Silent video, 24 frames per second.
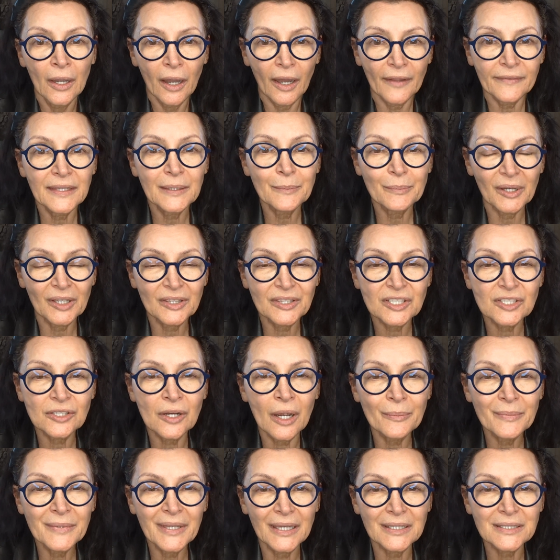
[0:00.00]
I think by the
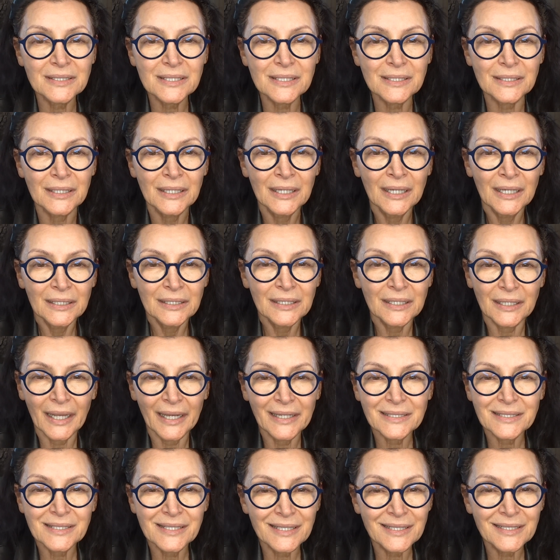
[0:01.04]
time you get to your
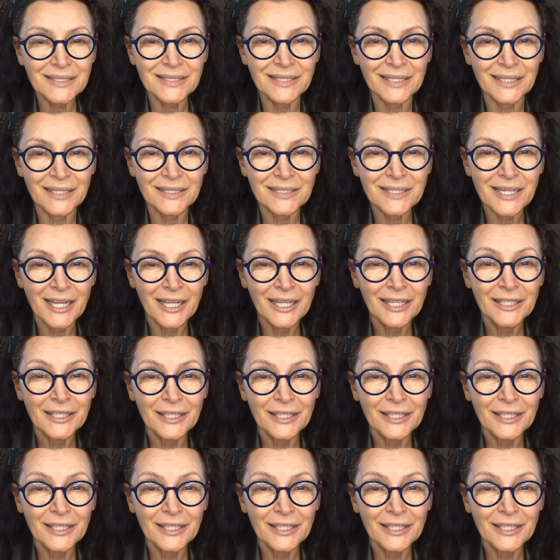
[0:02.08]
late 60s,